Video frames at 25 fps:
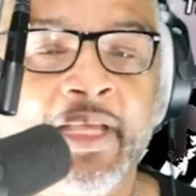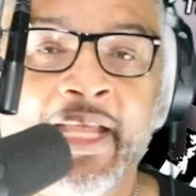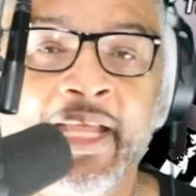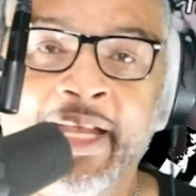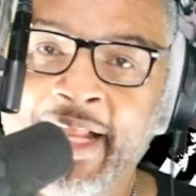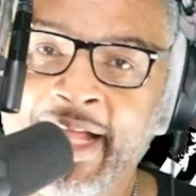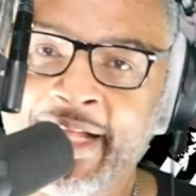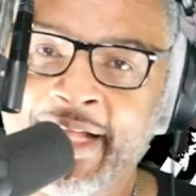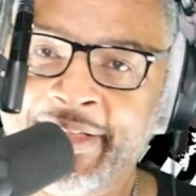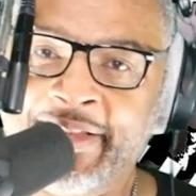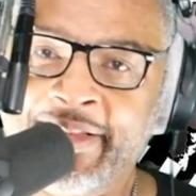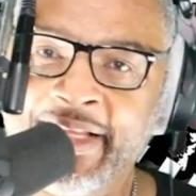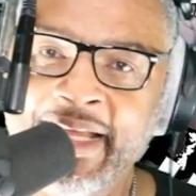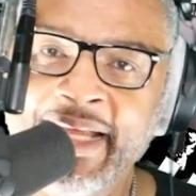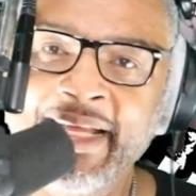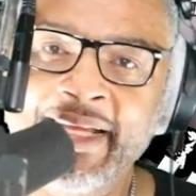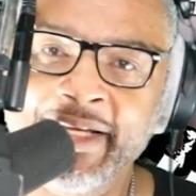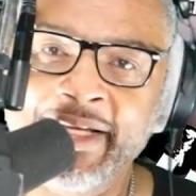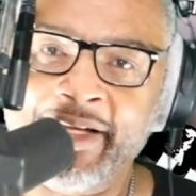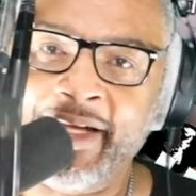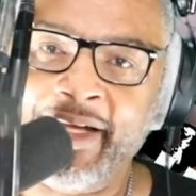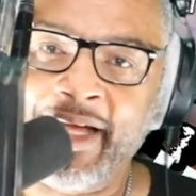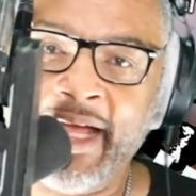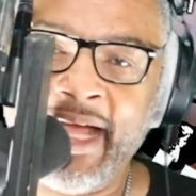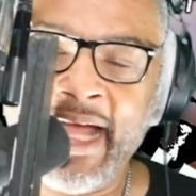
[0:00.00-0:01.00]
And I
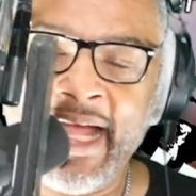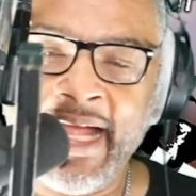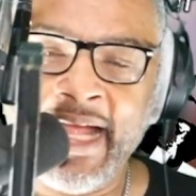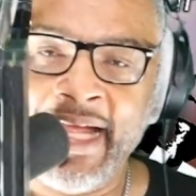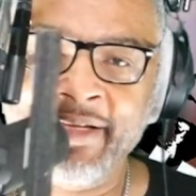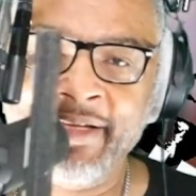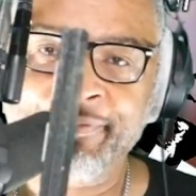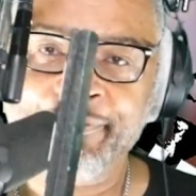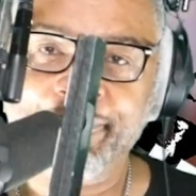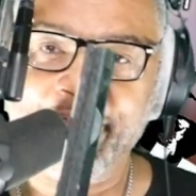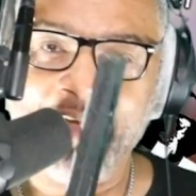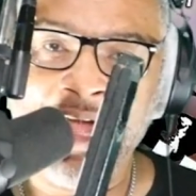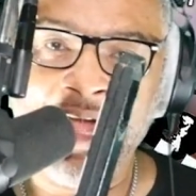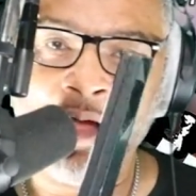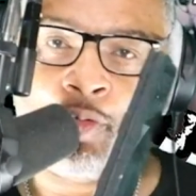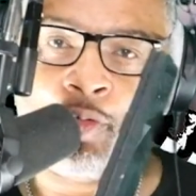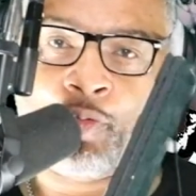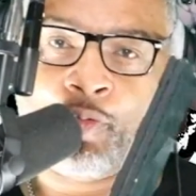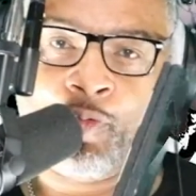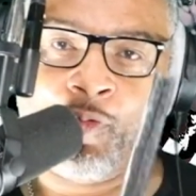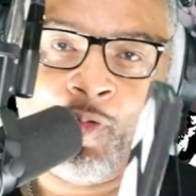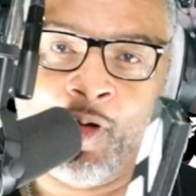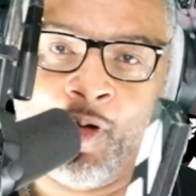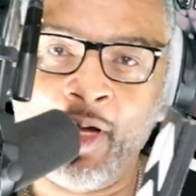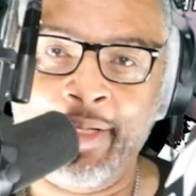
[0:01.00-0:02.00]
think I
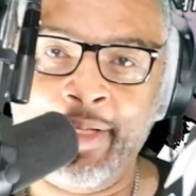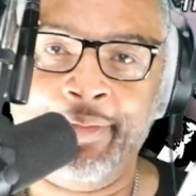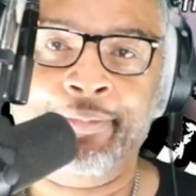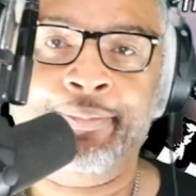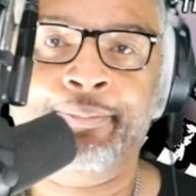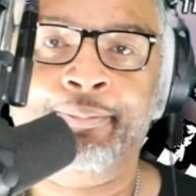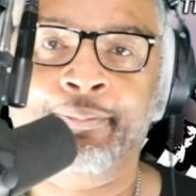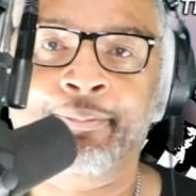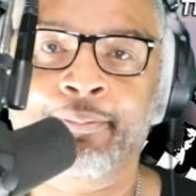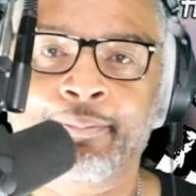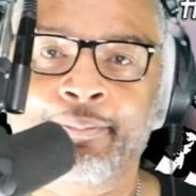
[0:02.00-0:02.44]
found one.